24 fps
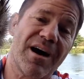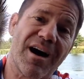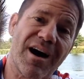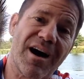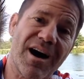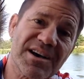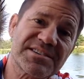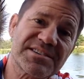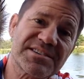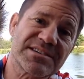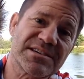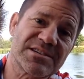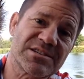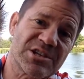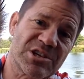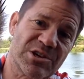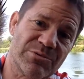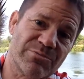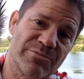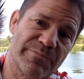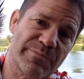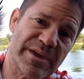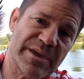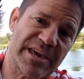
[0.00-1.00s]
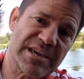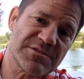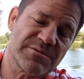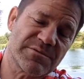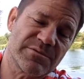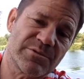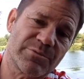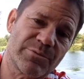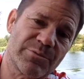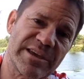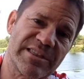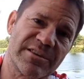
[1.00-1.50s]
us as human beings,
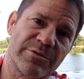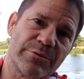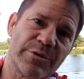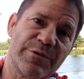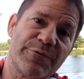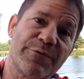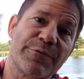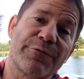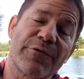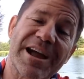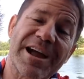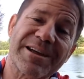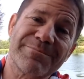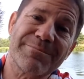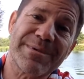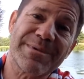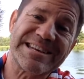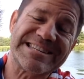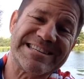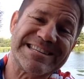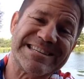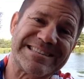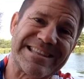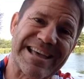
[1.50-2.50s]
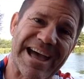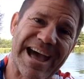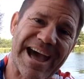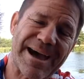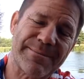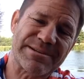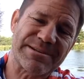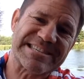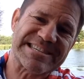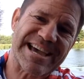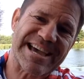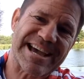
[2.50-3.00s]
from the way that we fragmented their
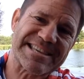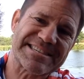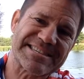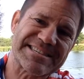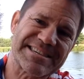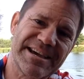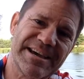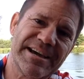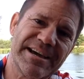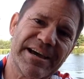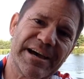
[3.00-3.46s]
habitats